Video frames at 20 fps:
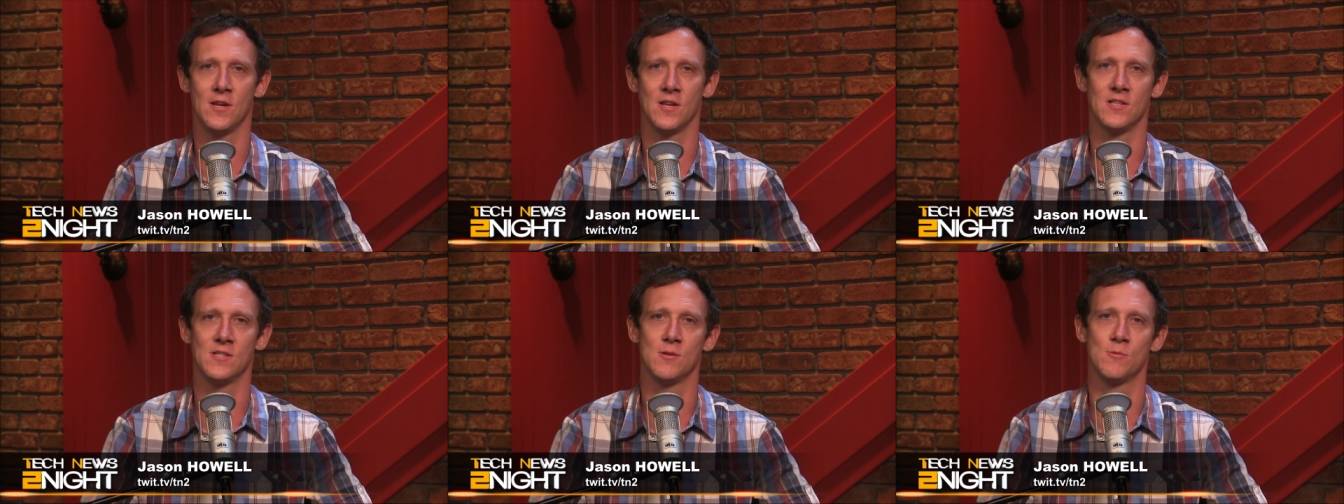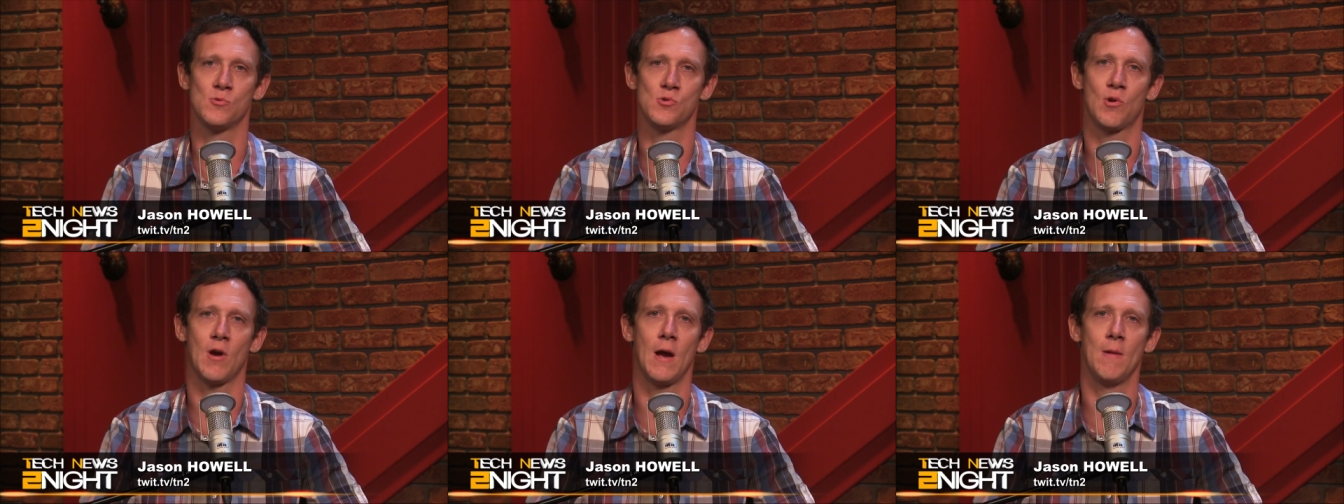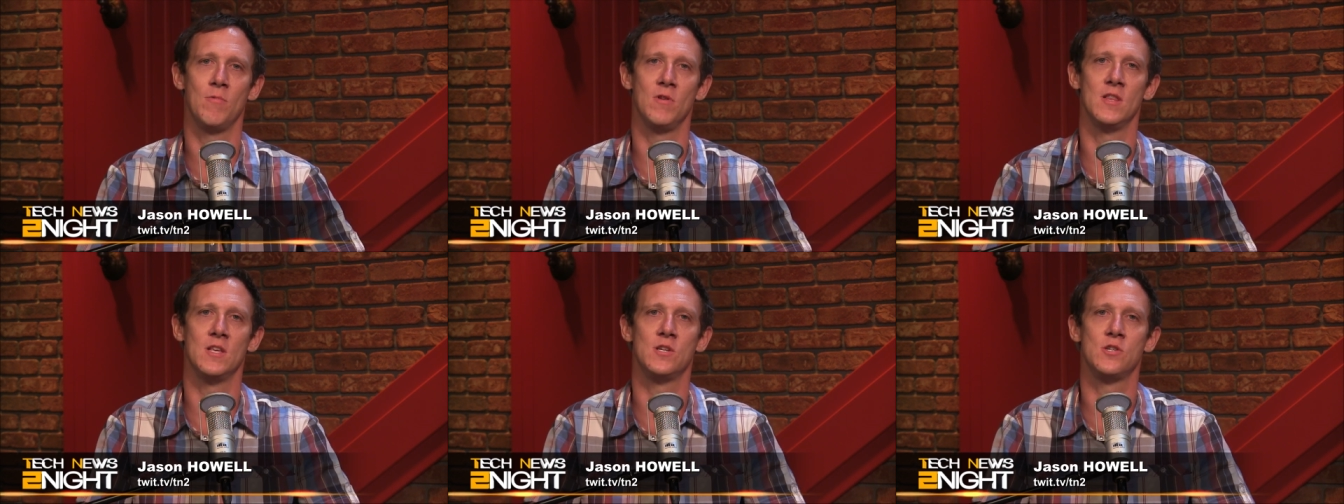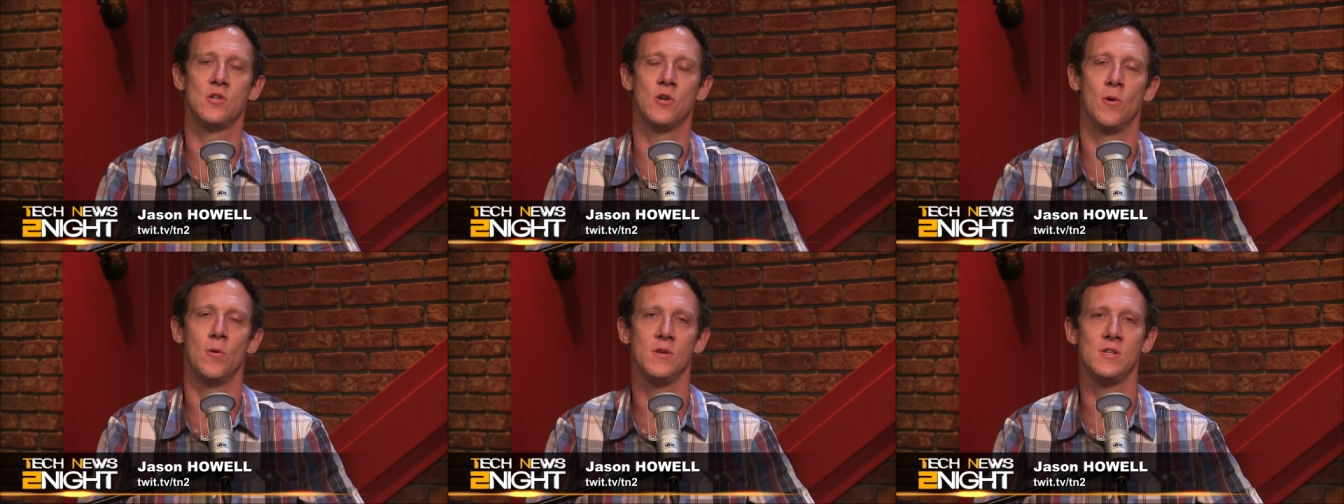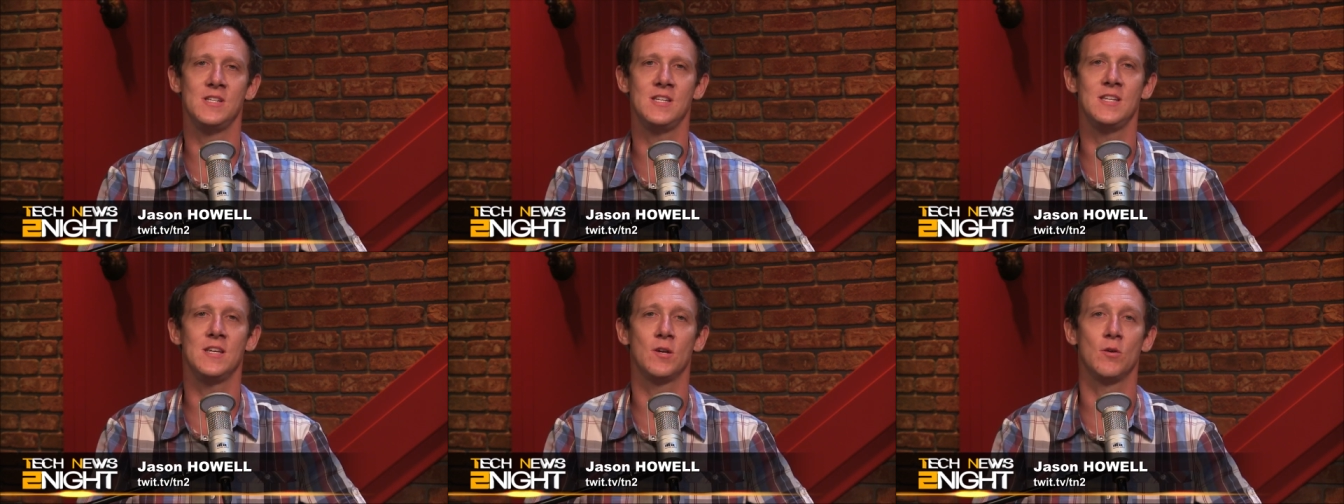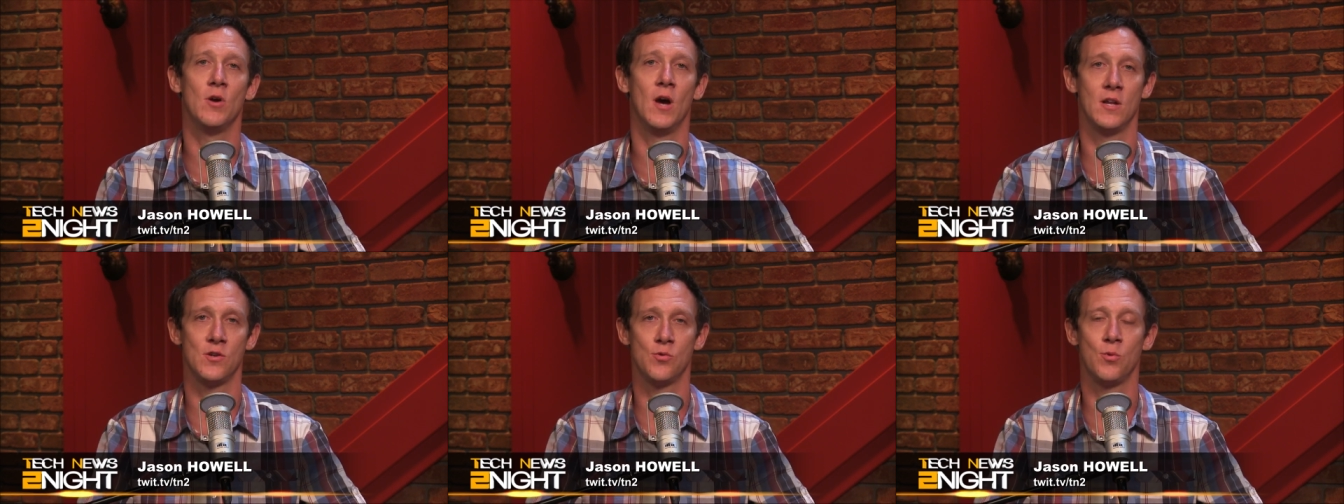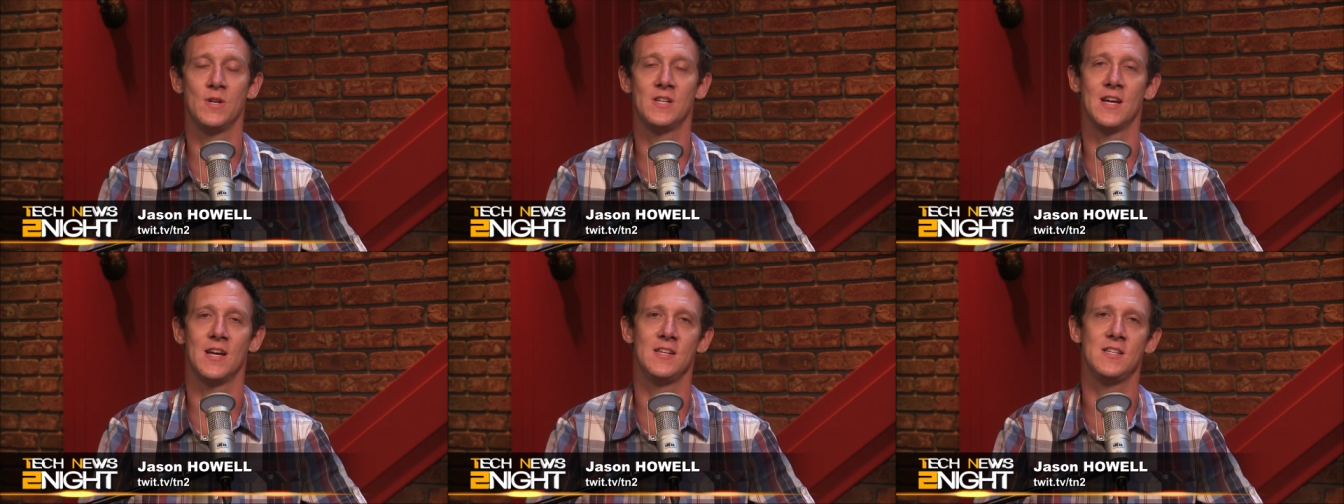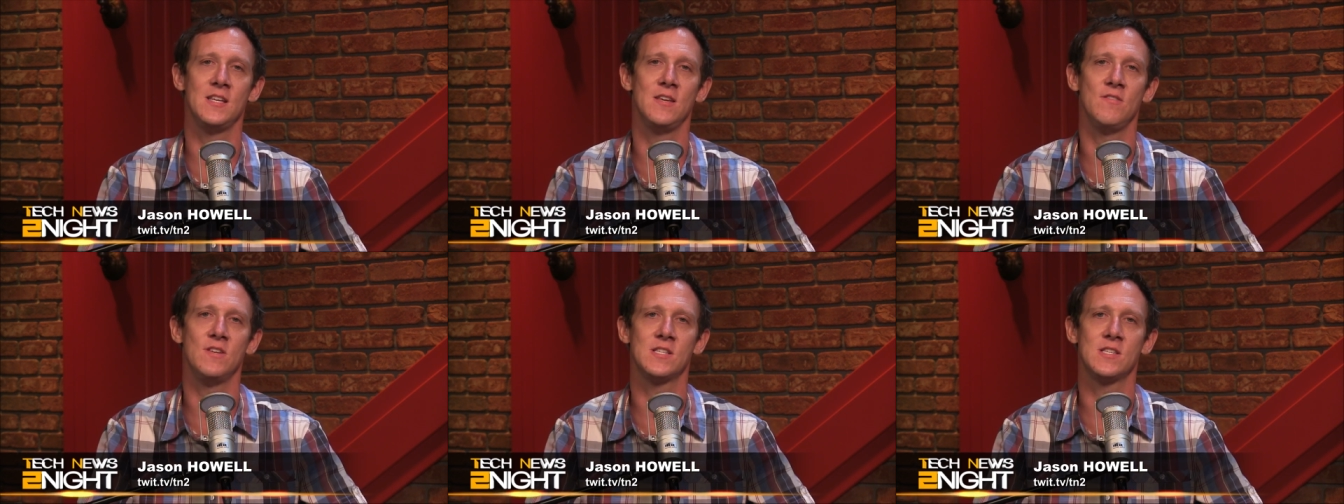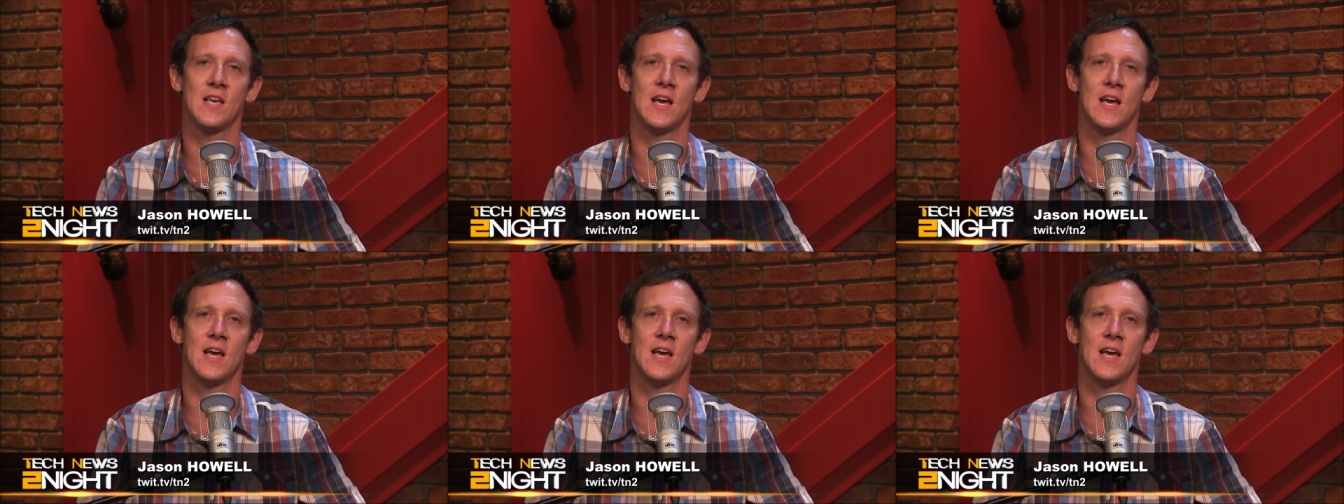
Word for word: You can subscribe to this show at uh, twit.tv